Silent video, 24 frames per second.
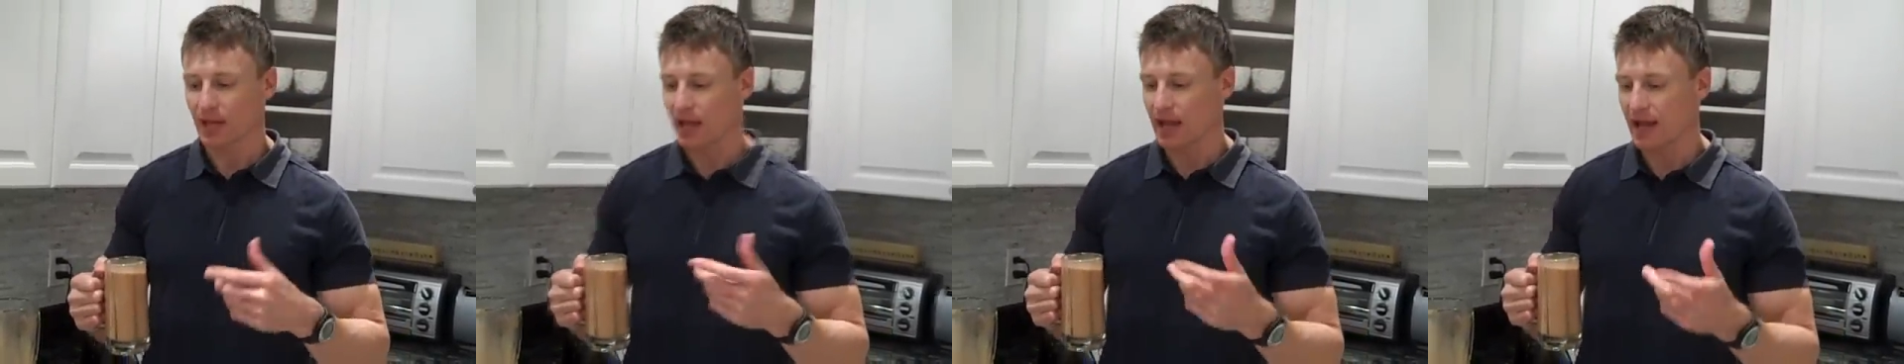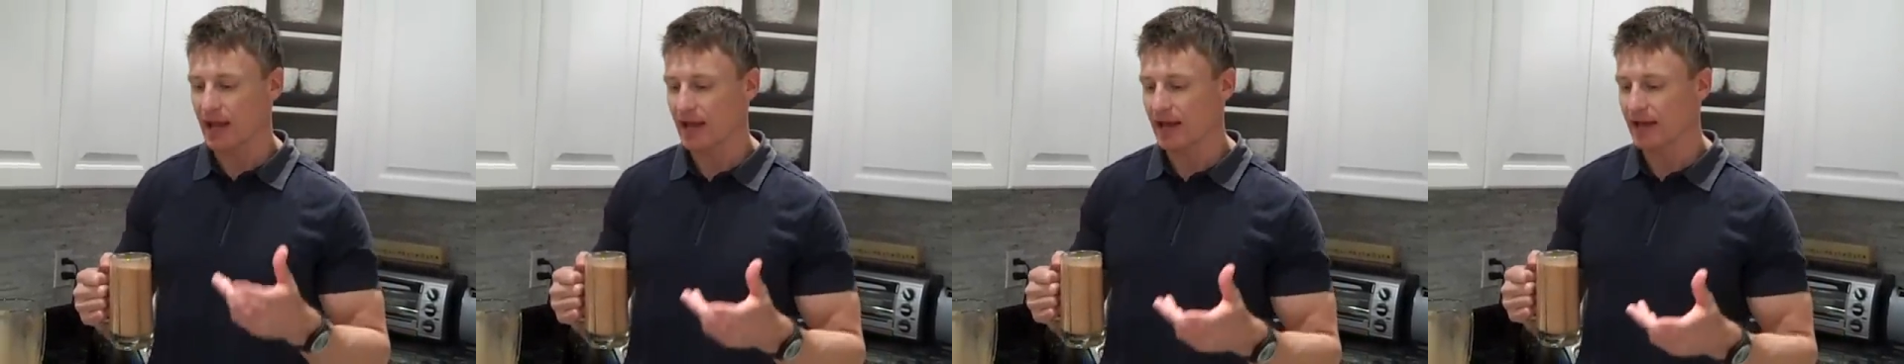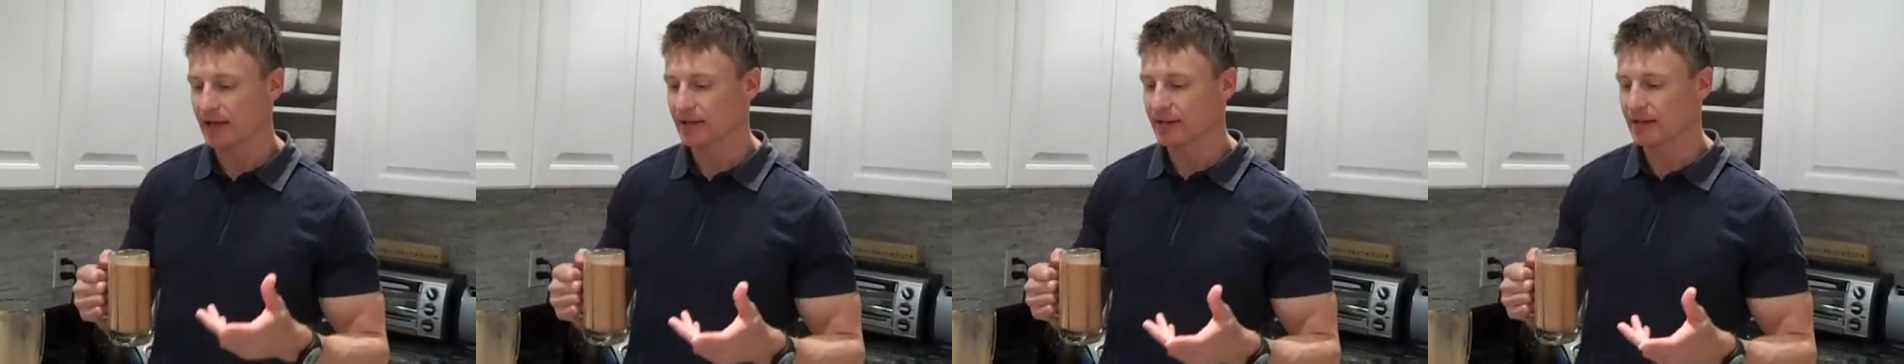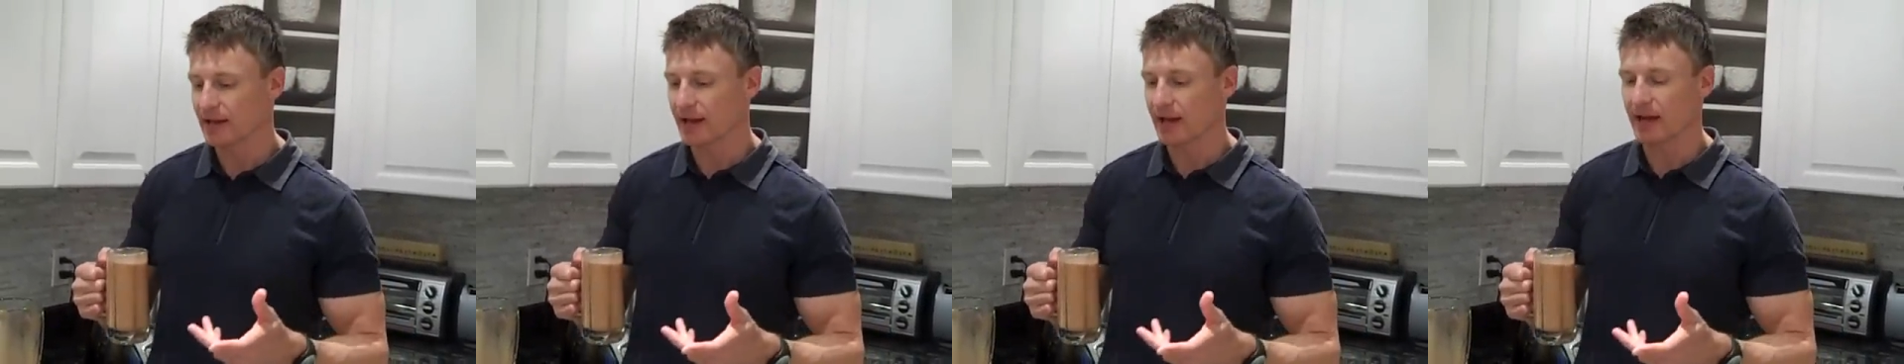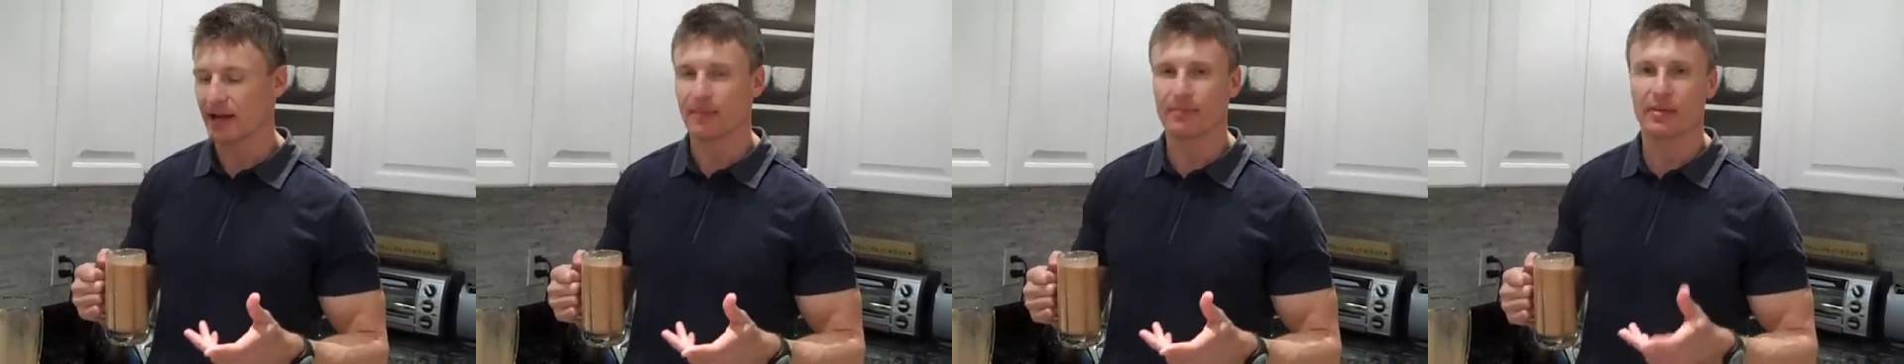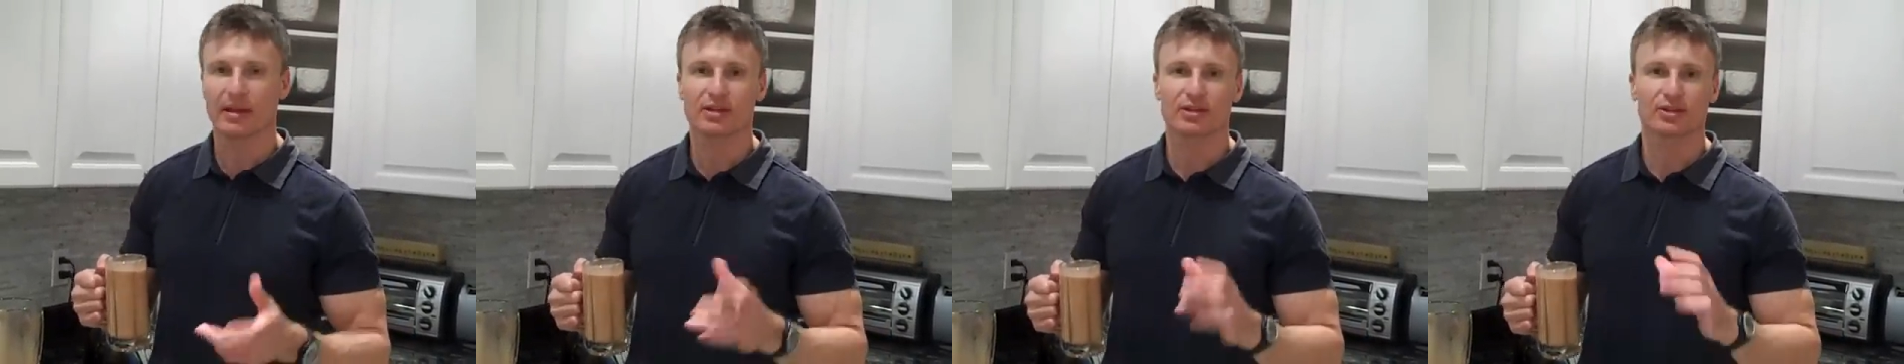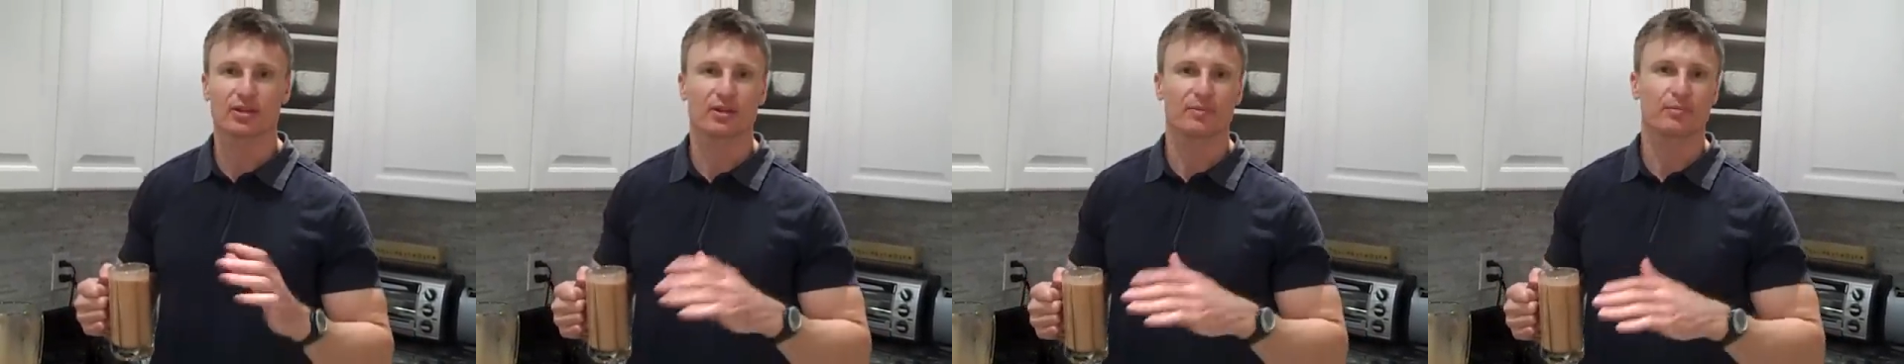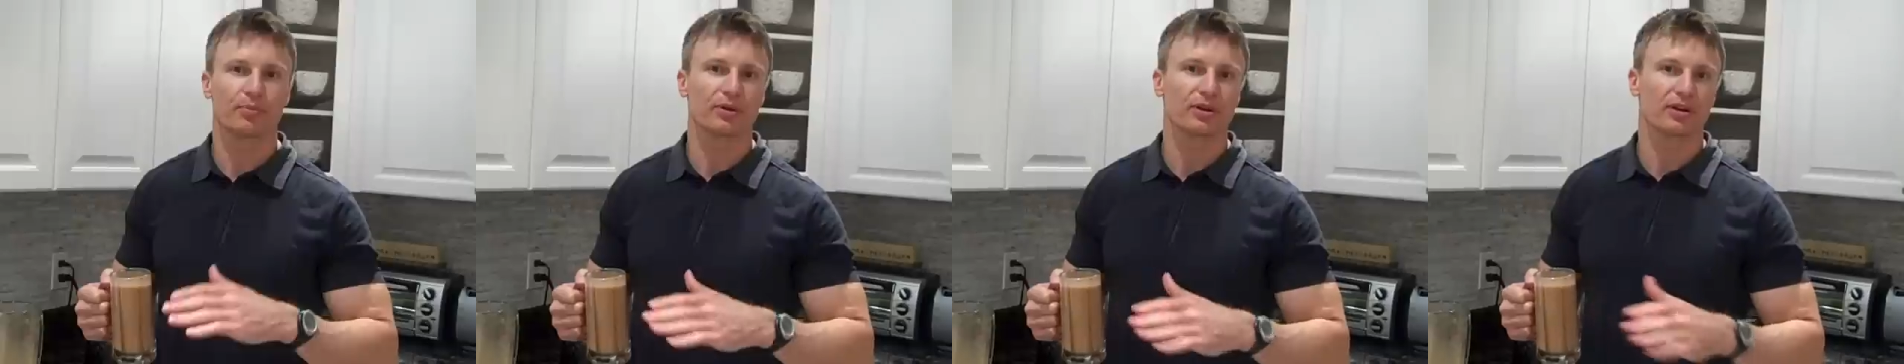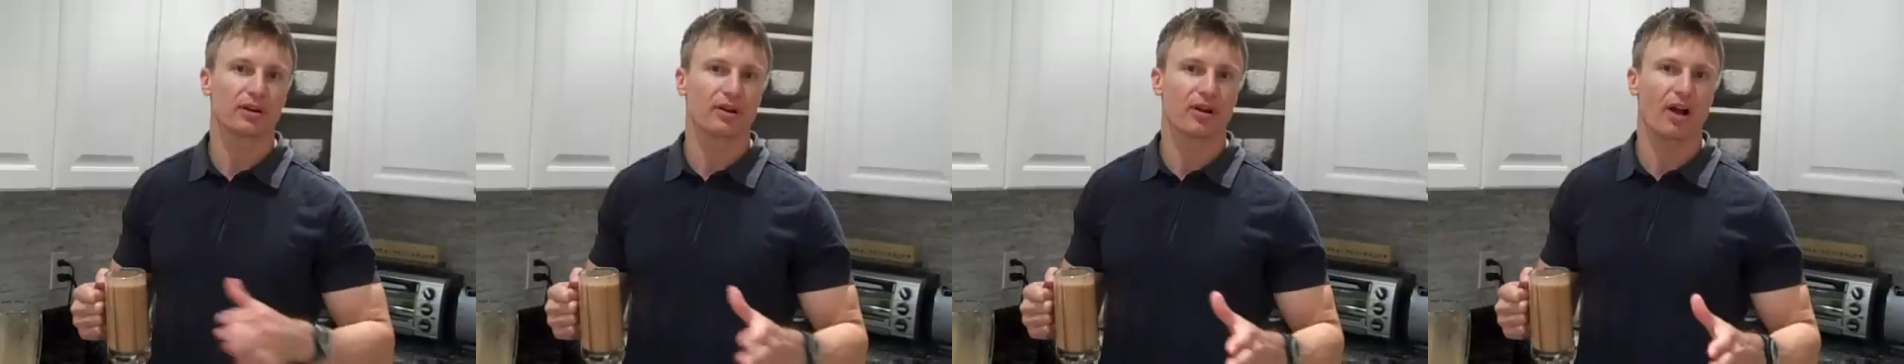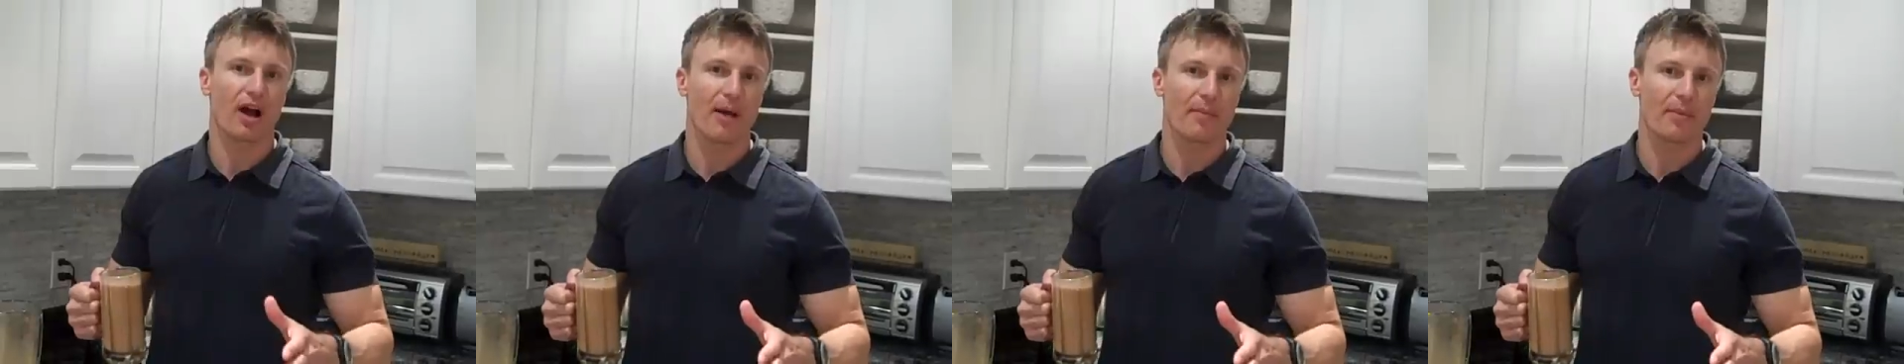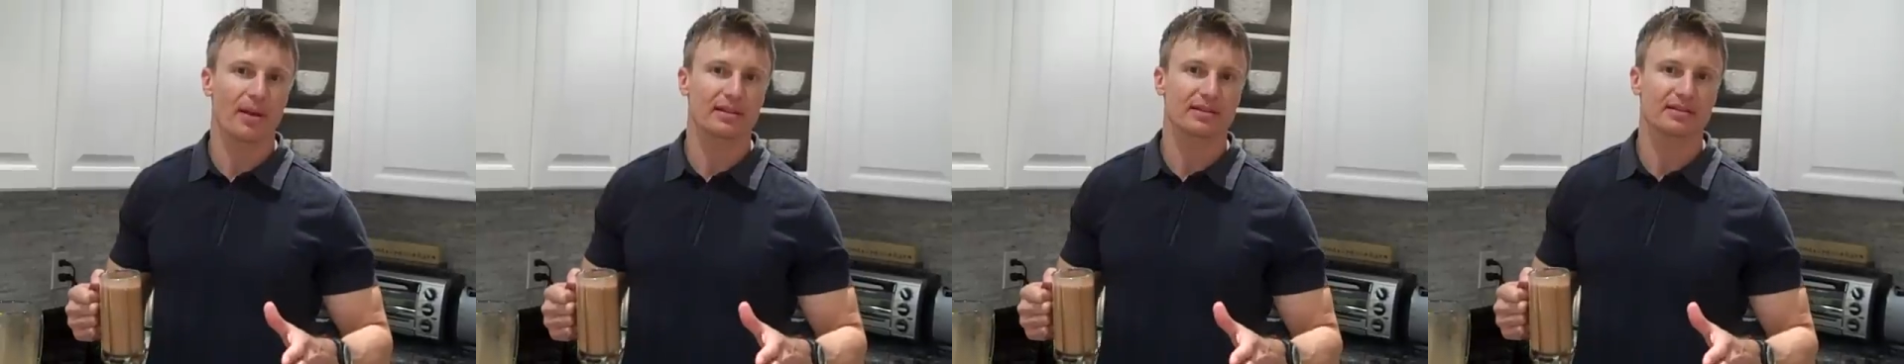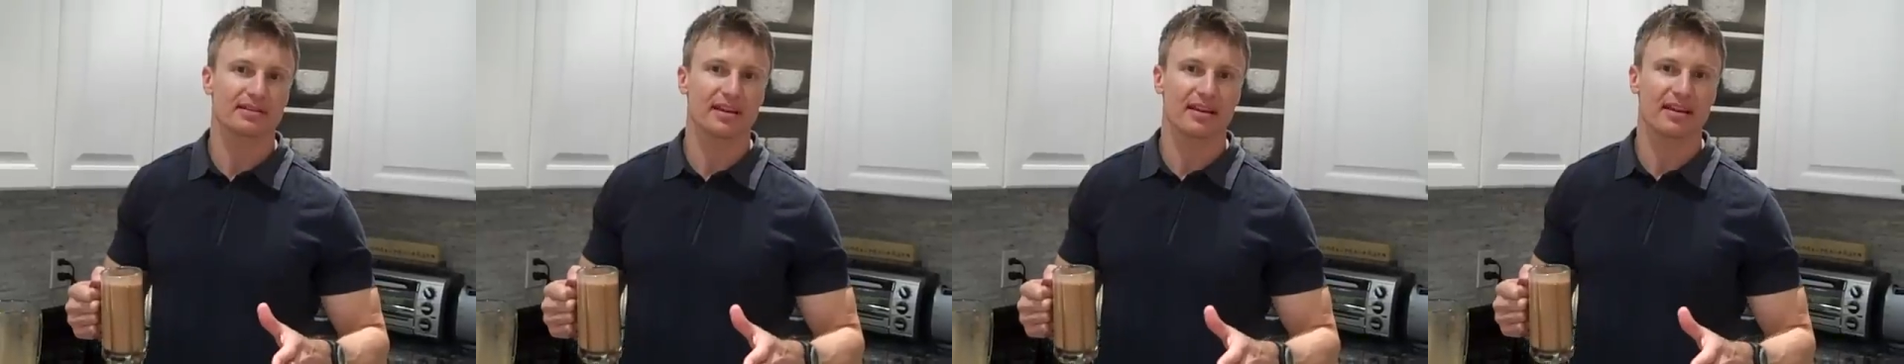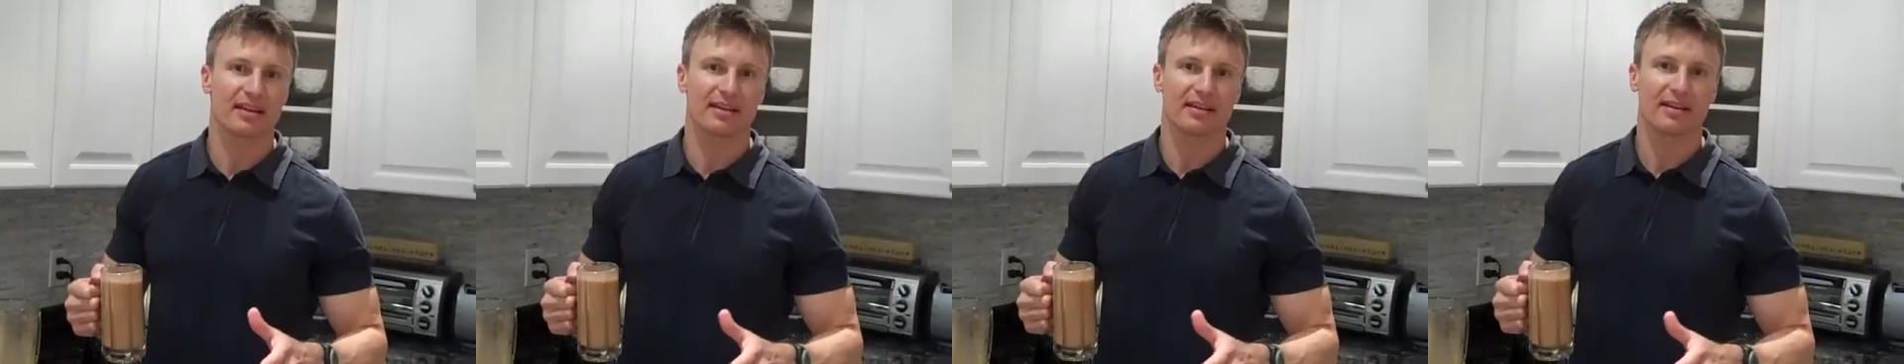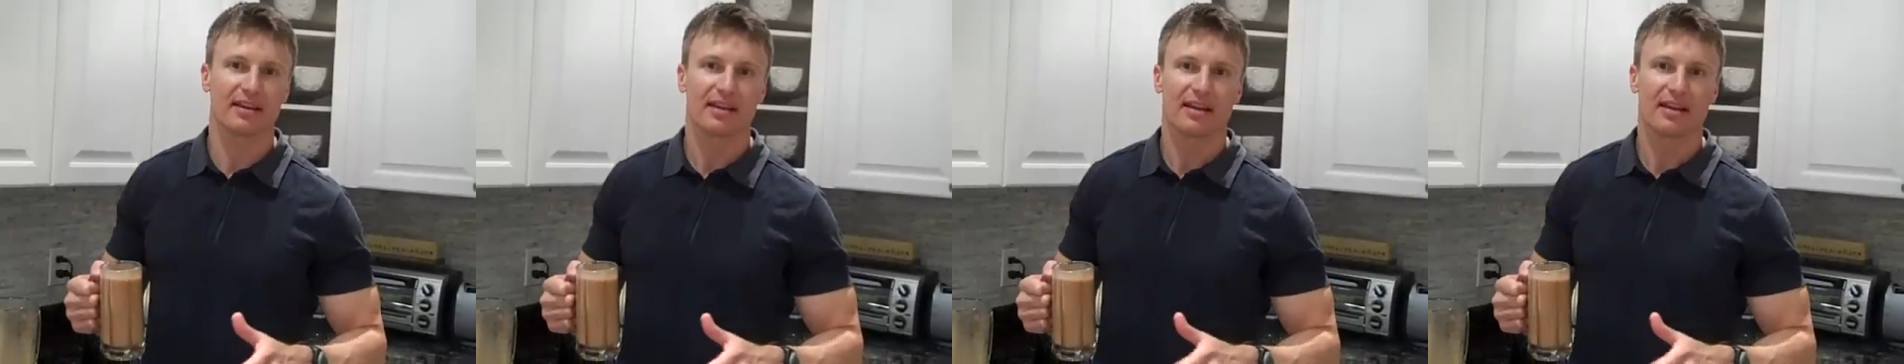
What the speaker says: and make sure you put your comments in.